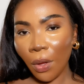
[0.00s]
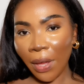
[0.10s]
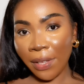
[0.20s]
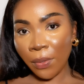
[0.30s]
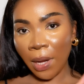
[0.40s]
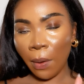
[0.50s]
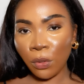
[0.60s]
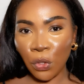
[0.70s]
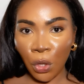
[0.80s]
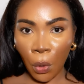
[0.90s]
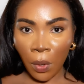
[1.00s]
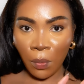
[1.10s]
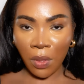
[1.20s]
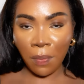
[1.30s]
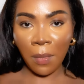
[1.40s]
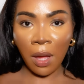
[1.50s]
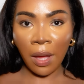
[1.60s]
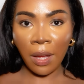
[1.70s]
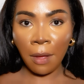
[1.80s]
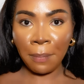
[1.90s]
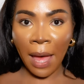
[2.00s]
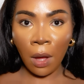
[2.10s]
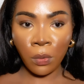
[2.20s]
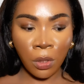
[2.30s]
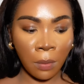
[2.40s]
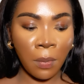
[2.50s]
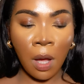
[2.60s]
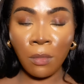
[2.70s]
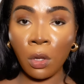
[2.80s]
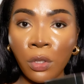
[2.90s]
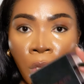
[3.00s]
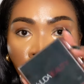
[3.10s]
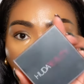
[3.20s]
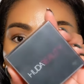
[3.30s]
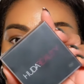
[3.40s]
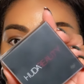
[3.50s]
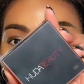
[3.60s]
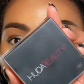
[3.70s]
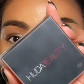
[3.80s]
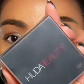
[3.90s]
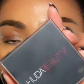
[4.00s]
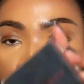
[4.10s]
Okay, so now I'll just go in with my powder, but I'm not using my